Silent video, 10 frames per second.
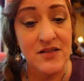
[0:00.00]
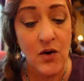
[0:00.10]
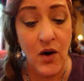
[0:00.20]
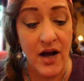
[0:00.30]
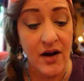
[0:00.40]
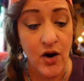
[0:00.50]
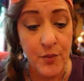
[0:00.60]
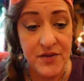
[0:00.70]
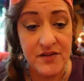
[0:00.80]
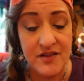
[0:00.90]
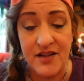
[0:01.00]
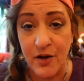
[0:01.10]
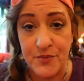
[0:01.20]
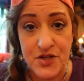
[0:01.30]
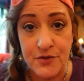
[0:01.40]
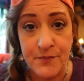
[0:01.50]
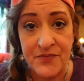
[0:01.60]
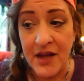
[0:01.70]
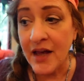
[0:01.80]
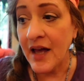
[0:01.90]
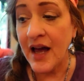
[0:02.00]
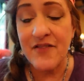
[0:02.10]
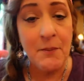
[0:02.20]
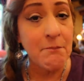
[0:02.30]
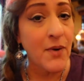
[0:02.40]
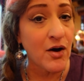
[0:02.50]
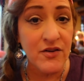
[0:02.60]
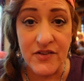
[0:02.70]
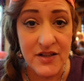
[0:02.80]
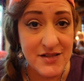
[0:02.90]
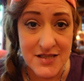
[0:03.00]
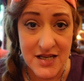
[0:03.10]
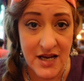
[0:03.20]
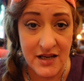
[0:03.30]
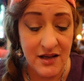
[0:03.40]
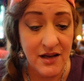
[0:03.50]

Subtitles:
So I hope this has helped you. Have a marvelous day.